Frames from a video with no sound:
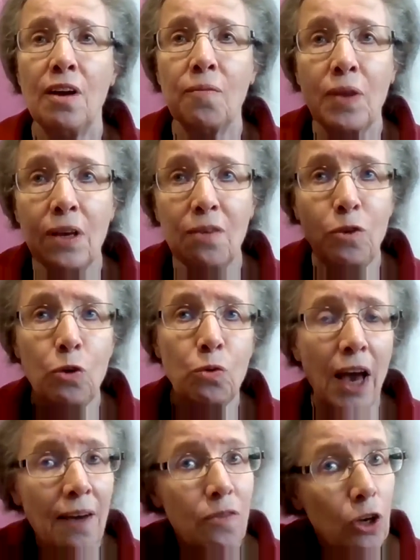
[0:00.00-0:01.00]
if you
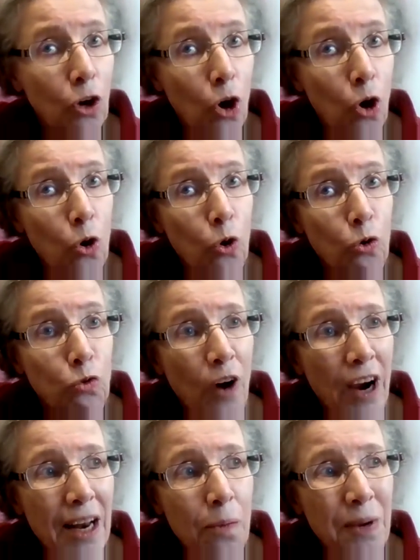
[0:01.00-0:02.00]
have the cold
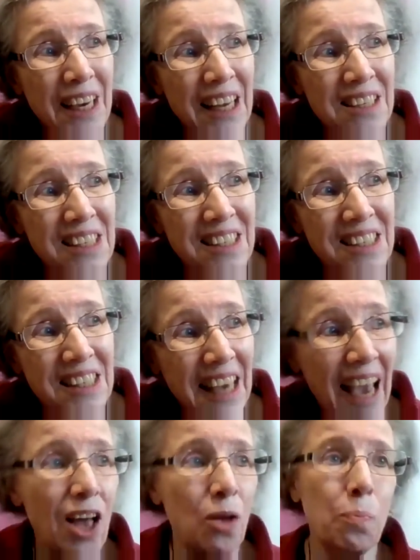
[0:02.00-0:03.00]
right up against the
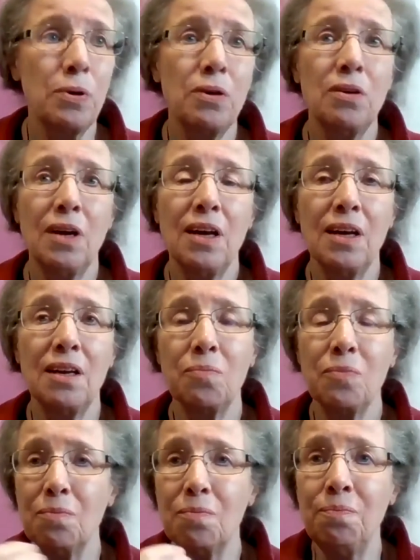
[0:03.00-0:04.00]
scalp,
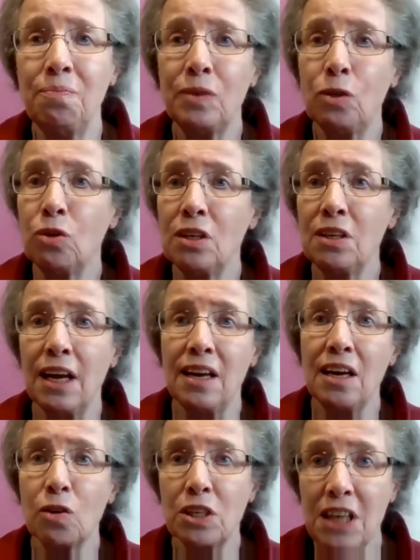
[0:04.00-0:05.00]
you can get
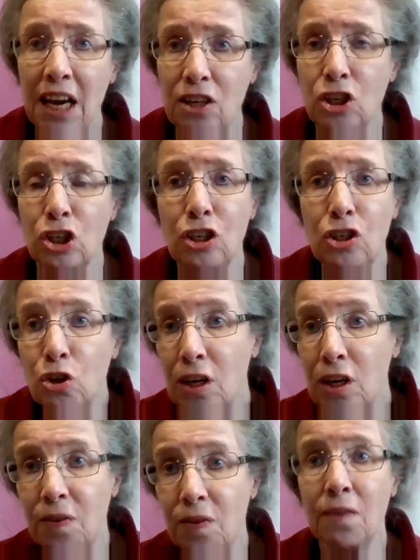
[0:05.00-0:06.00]
irritation. You
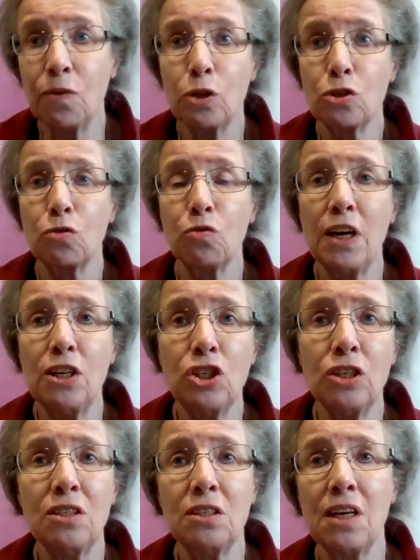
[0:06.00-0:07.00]
could even have
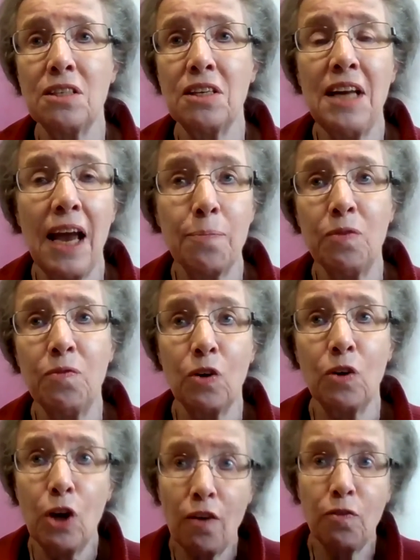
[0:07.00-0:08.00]
ulcerations. Doesn't happen
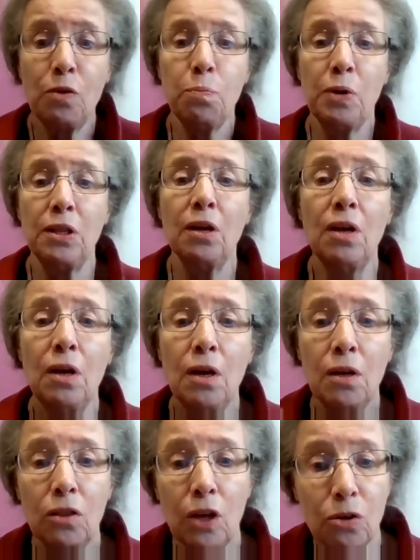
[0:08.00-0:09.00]
very often, but
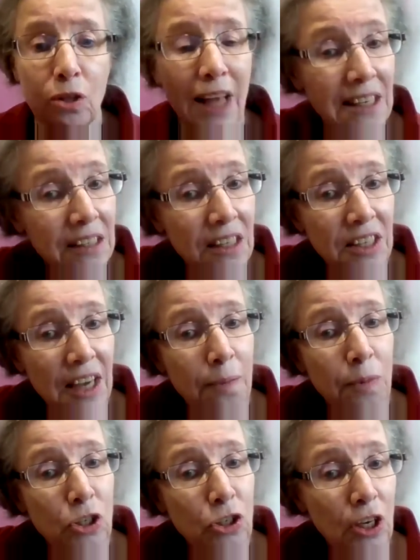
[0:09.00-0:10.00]
that's the
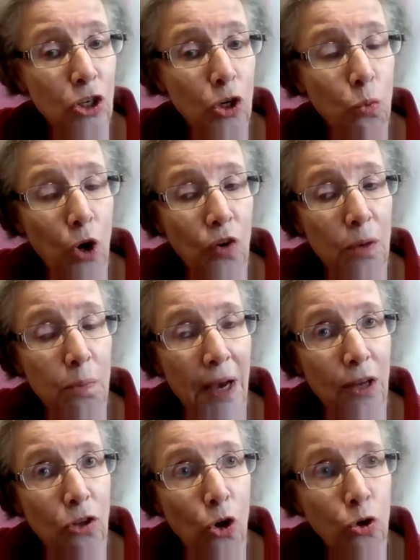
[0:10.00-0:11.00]
damage that you worry
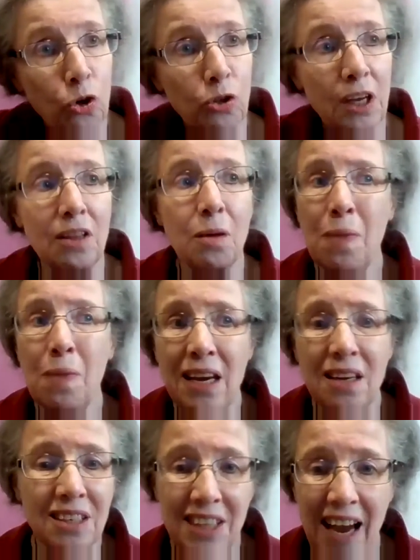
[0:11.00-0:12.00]
about locally. The
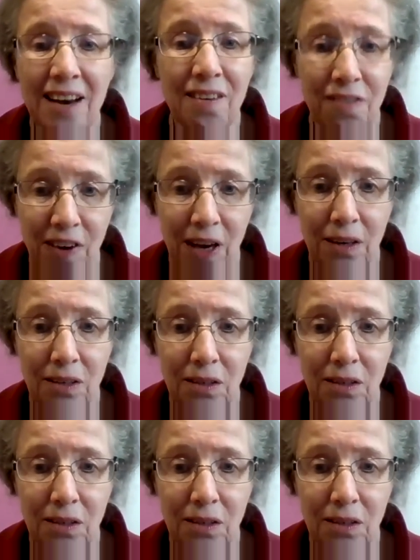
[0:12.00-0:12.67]
main side effect